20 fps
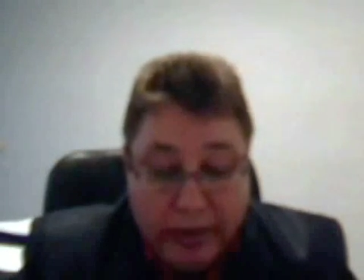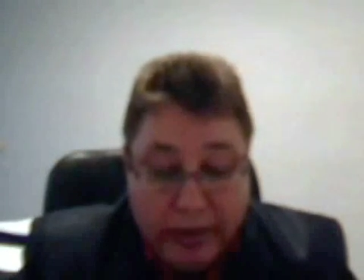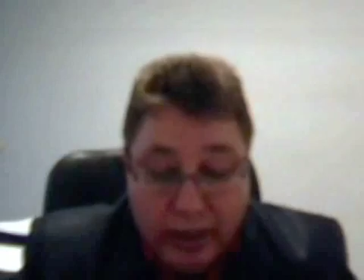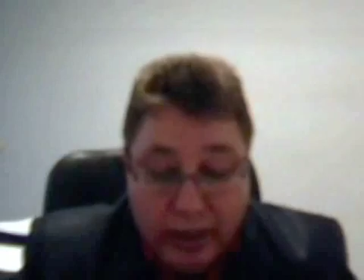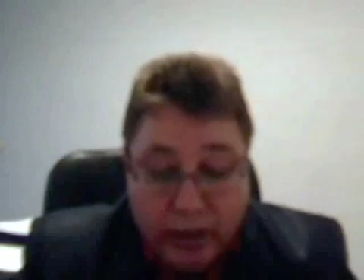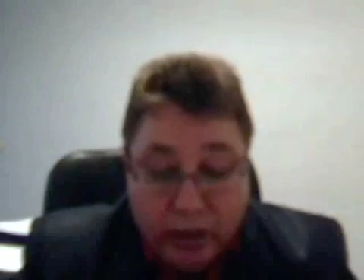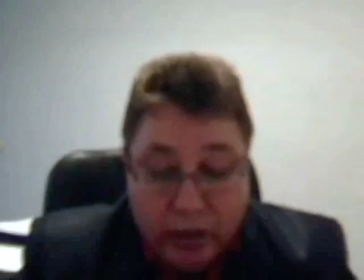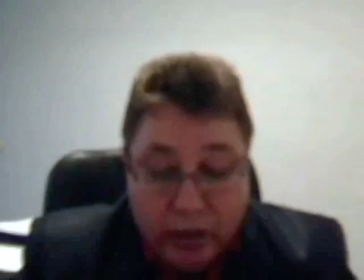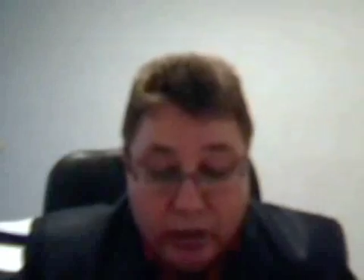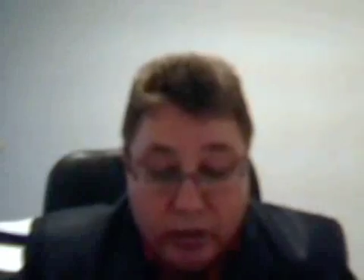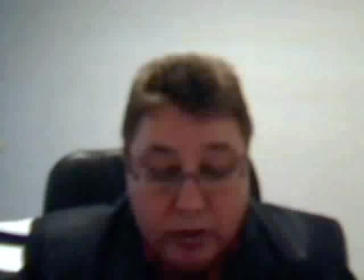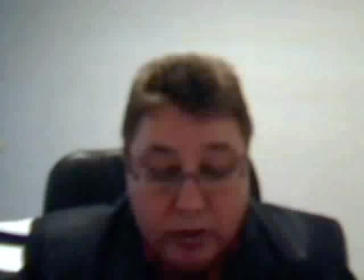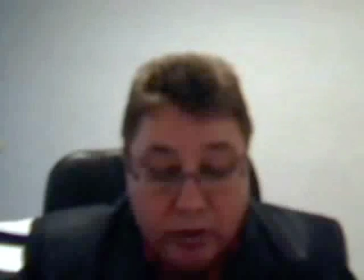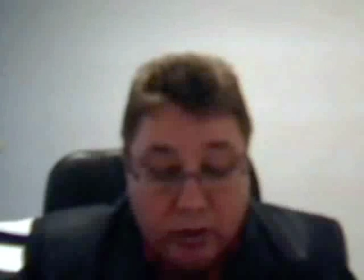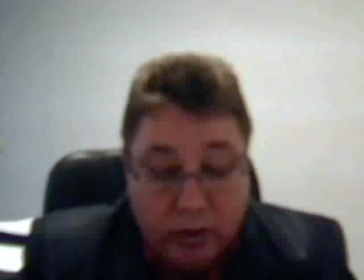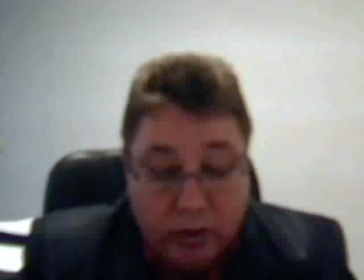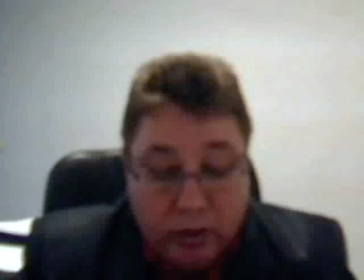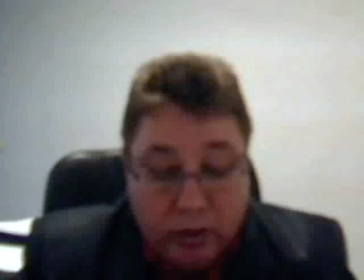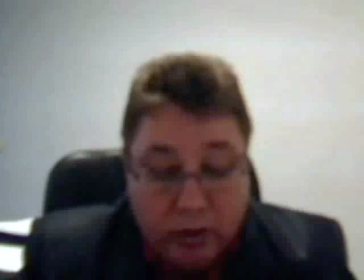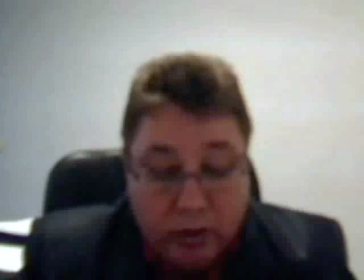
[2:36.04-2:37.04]

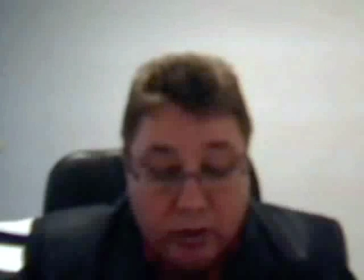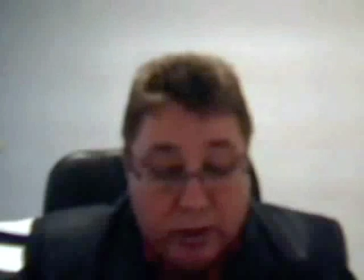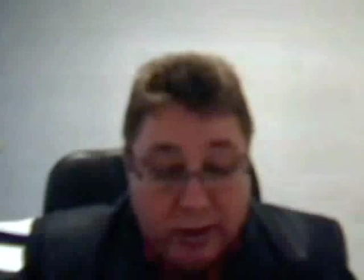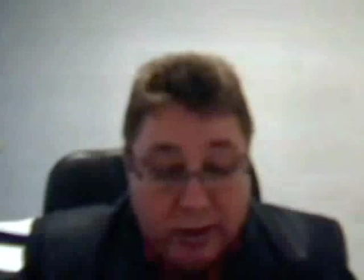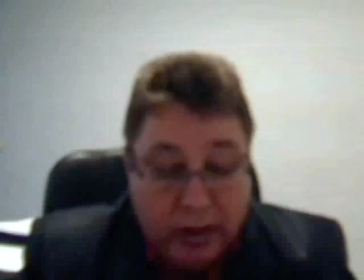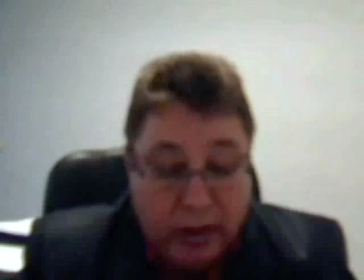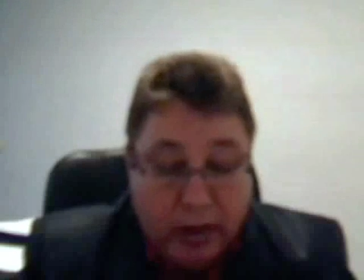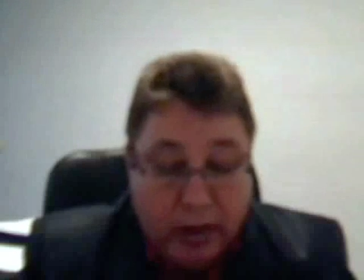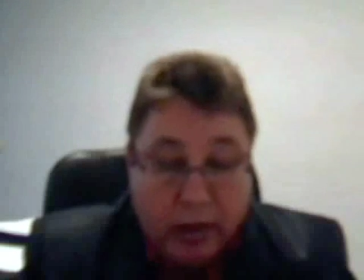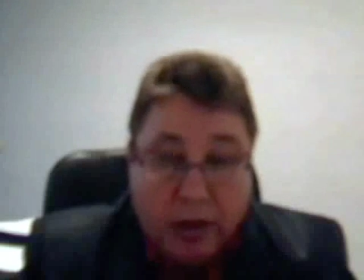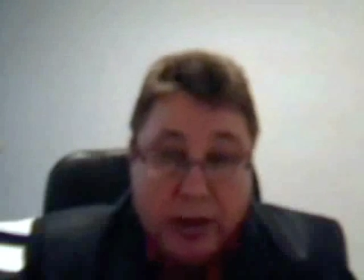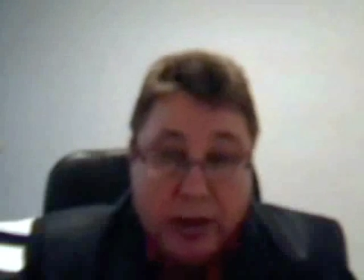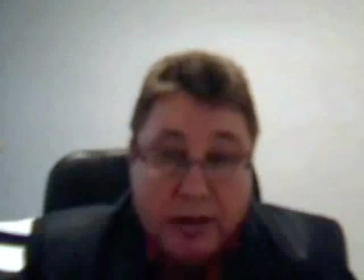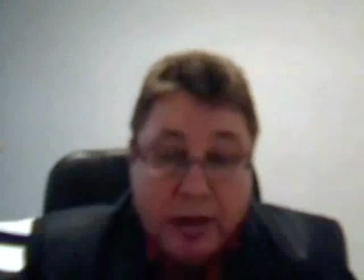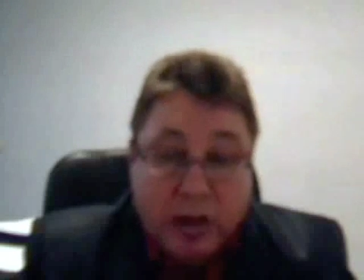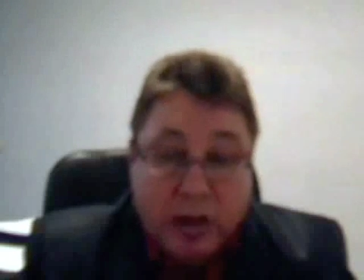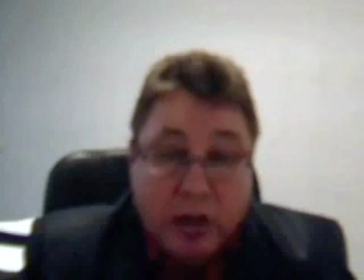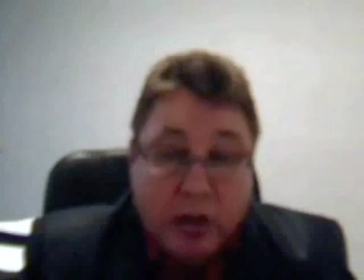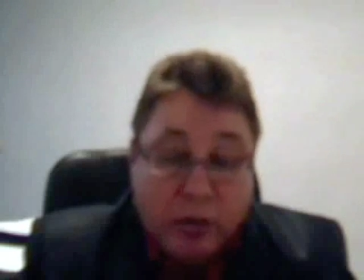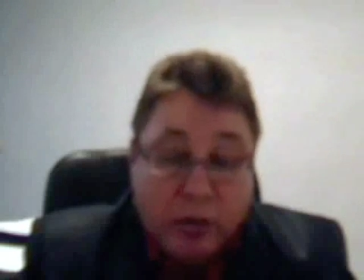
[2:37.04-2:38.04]
NATO, the
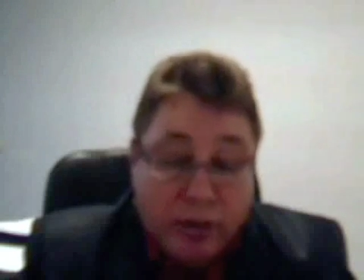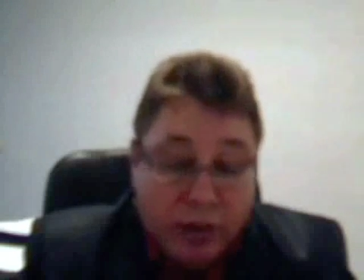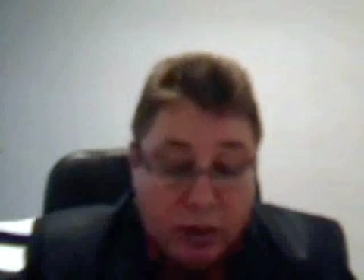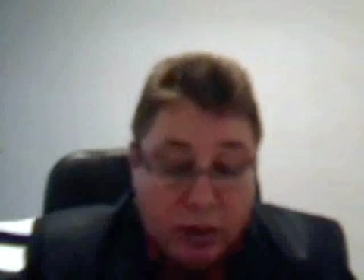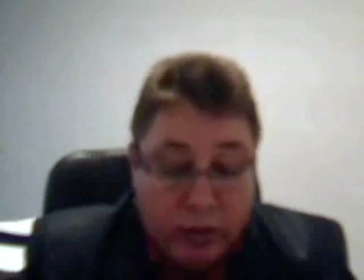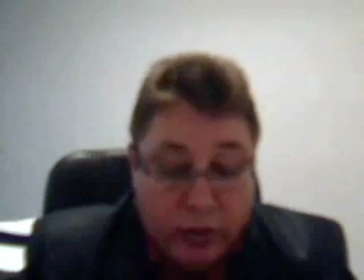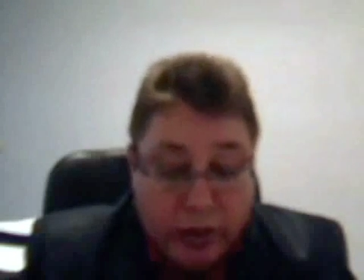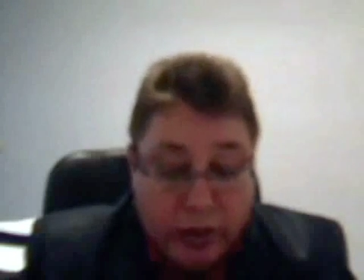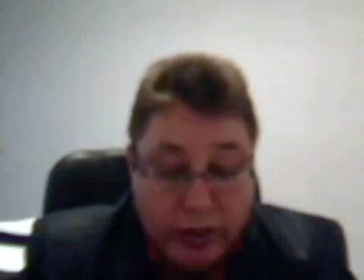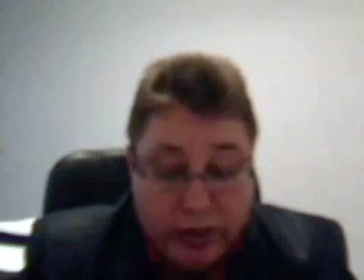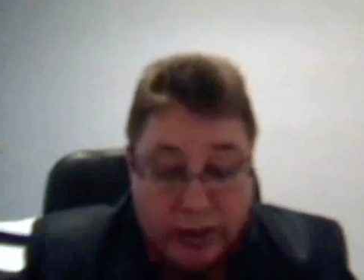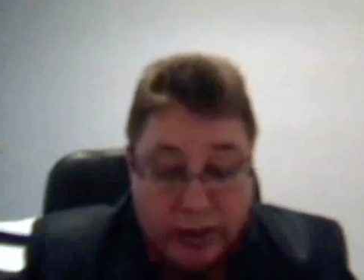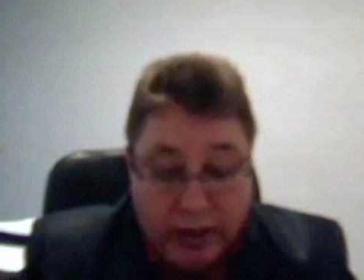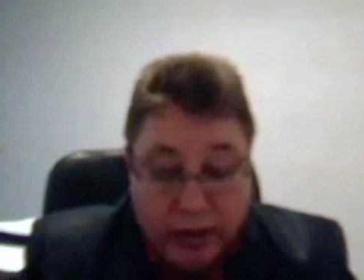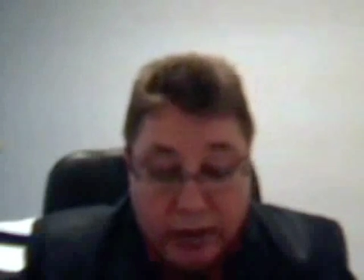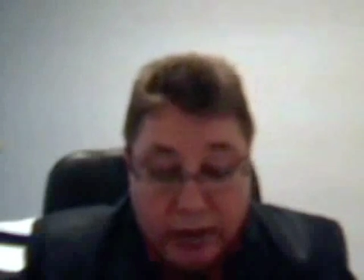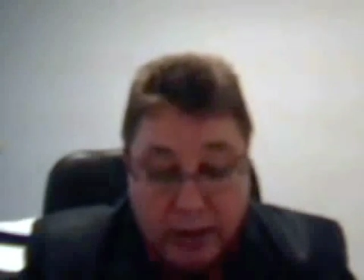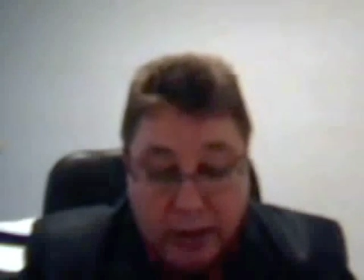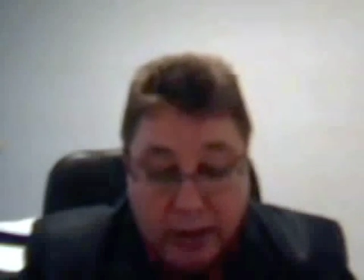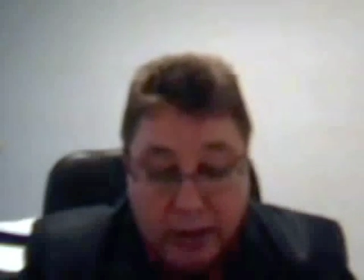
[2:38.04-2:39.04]
Organization of Security
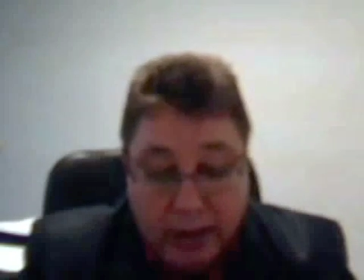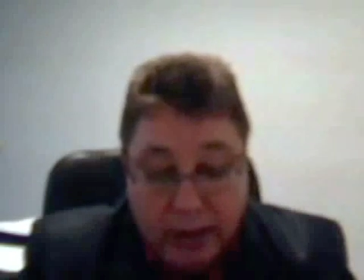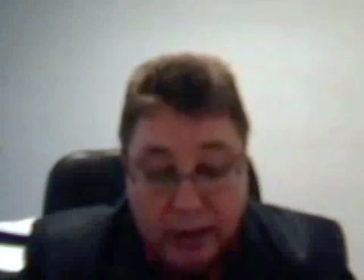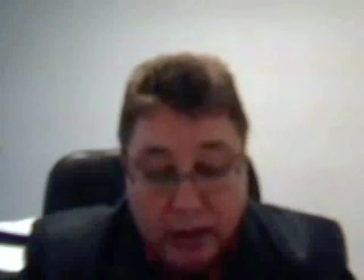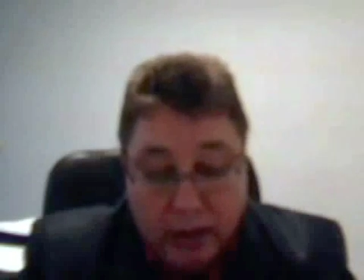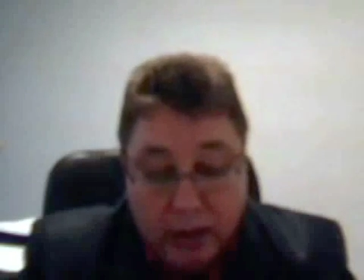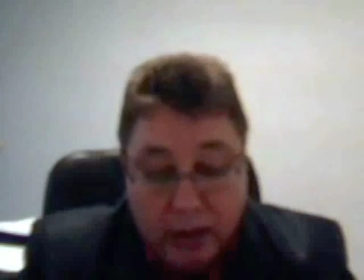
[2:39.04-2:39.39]
and